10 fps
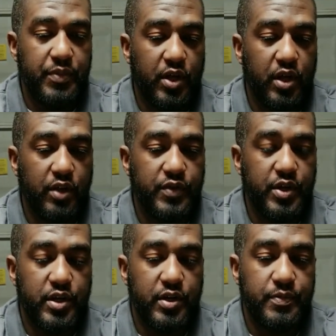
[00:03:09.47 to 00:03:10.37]
all of
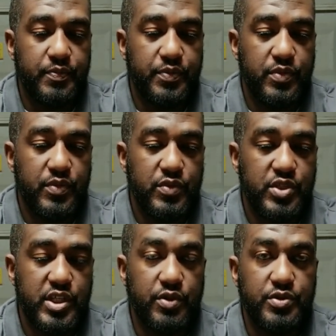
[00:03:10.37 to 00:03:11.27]
your
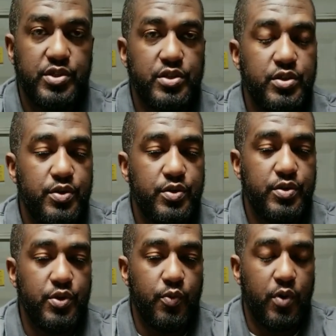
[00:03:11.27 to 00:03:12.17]

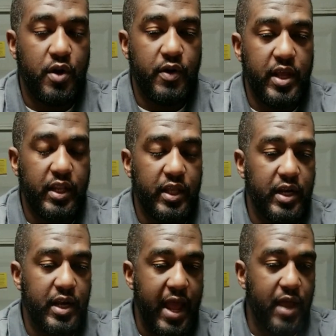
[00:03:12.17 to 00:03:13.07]
CO2, your water inlet
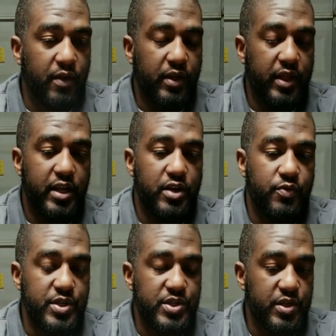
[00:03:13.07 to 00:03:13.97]
and outlet, the
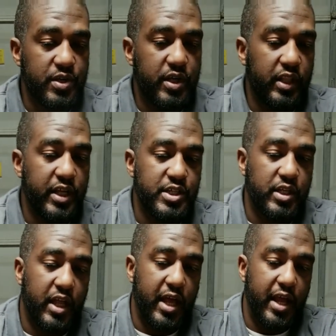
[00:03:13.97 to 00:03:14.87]

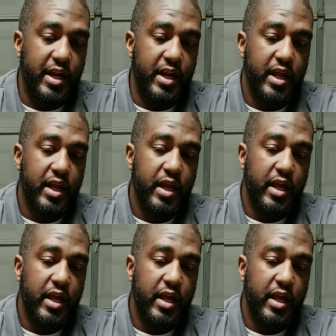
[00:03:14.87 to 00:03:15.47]
recirculation line,